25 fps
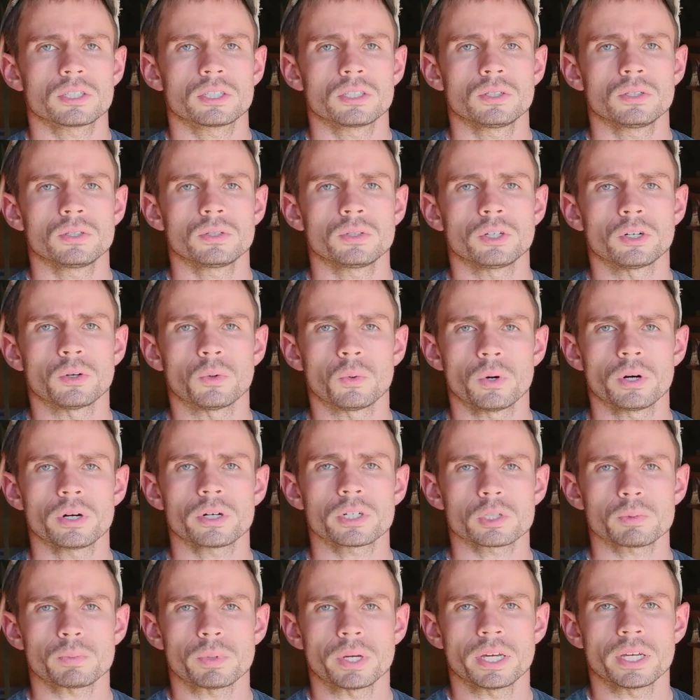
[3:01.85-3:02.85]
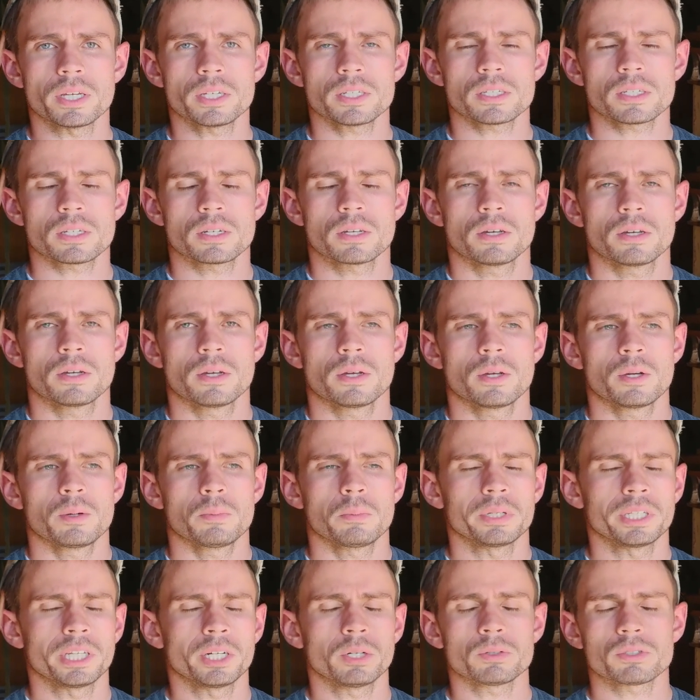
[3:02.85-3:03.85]
to your workspace,
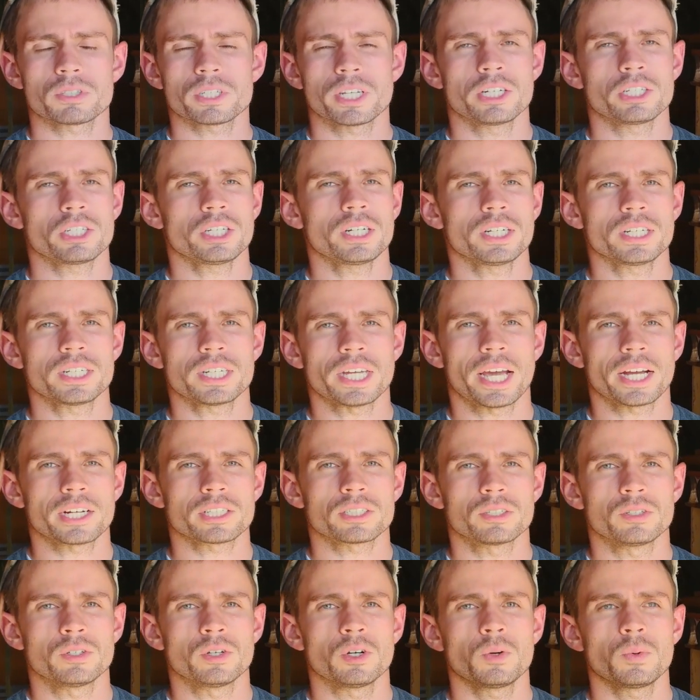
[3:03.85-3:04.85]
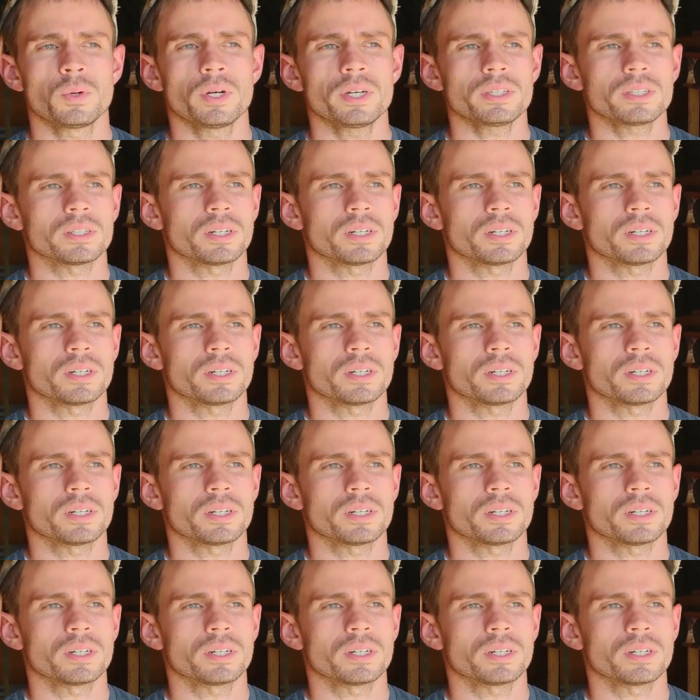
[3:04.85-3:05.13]
but they don't send you any tacks to do it with,